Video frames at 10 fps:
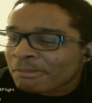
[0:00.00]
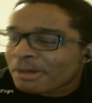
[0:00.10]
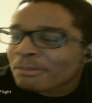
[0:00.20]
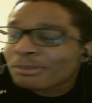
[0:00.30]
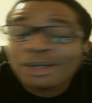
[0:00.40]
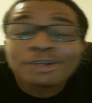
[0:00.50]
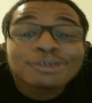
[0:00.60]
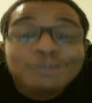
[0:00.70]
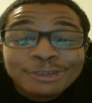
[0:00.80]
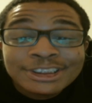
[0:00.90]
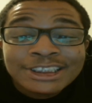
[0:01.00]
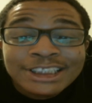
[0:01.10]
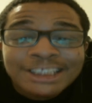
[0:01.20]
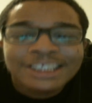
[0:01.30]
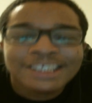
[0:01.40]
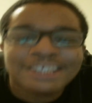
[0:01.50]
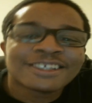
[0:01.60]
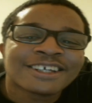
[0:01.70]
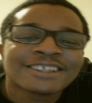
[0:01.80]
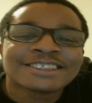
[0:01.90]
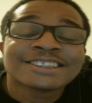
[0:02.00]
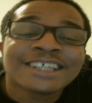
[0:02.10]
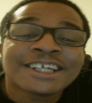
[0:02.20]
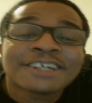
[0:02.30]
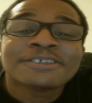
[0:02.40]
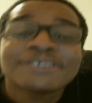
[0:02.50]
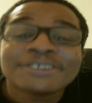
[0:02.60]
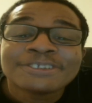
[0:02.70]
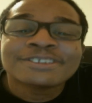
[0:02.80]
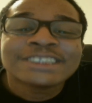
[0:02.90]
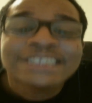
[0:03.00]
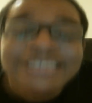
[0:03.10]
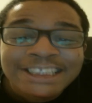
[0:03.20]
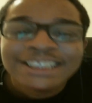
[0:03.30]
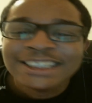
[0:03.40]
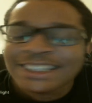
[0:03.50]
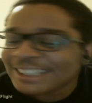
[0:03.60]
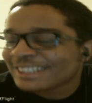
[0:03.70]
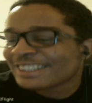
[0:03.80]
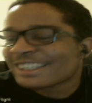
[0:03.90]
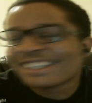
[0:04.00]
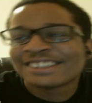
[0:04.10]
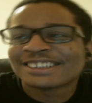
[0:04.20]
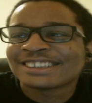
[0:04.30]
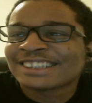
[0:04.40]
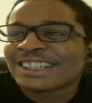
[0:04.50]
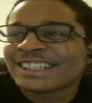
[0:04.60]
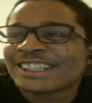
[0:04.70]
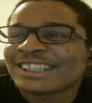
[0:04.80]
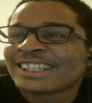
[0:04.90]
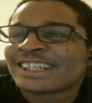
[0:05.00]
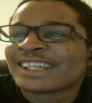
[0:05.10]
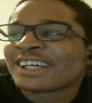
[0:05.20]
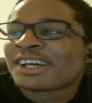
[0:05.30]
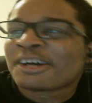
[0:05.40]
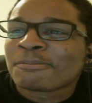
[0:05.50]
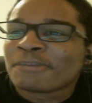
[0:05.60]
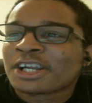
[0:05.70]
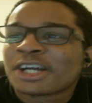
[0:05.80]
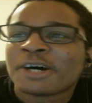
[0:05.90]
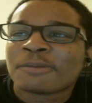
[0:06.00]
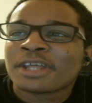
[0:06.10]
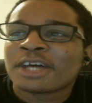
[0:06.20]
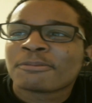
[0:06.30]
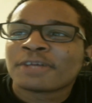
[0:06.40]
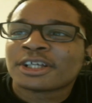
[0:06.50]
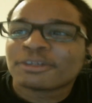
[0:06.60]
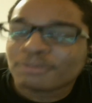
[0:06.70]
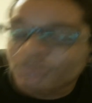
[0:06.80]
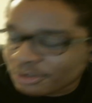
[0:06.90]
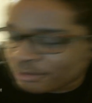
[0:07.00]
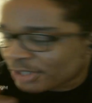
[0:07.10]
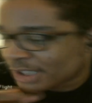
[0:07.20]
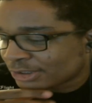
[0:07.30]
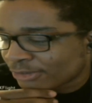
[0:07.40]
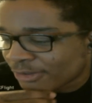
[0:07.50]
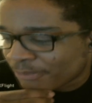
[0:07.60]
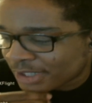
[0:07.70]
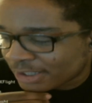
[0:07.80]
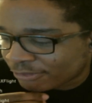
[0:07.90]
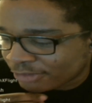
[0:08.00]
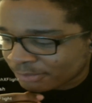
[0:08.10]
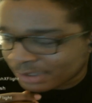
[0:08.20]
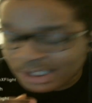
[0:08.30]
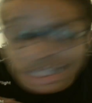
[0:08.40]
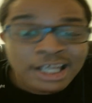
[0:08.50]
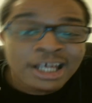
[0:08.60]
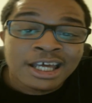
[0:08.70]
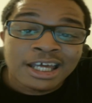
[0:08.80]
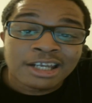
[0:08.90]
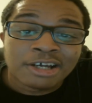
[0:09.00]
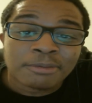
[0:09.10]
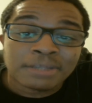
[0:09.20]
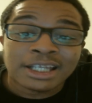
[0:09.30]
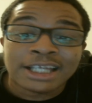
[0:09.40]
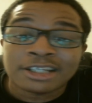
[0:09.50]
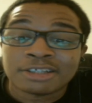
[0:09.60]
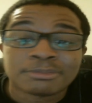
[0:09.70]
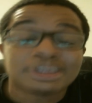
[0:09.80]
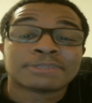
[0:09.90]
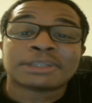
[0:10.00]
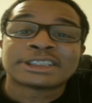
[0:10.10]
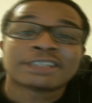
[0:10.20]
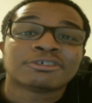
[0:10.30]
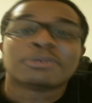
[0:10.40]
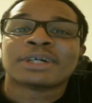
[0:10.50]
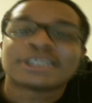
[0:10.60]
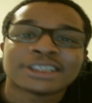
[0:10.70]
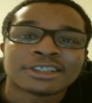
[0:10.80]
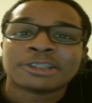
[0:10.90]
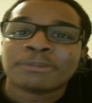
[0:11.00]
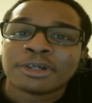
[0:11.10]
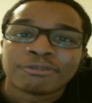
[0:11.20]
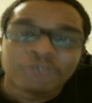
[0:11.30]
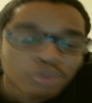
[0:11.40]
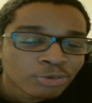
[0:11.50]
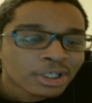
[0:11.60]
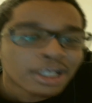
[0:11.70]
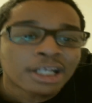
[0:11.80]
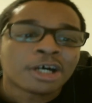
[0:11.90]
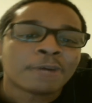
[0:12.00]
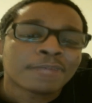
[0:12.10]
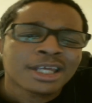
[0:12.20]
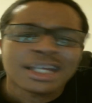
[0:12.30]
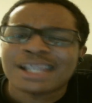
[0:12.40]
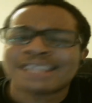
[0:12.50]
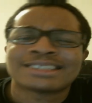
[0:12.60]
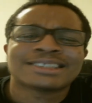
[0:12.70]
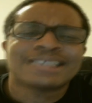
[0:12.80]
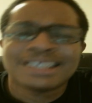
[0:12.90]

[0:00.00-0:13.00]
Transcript: my boy Uzi, you know what I'm saying? Uzi, you know what I'm saying? But, um, yeah, man, we're gonna write to it, man, you feel me? And, um, yeah, like it up, mess up my channel, to my channel, hit the bell if new, and, um, yeah, let's get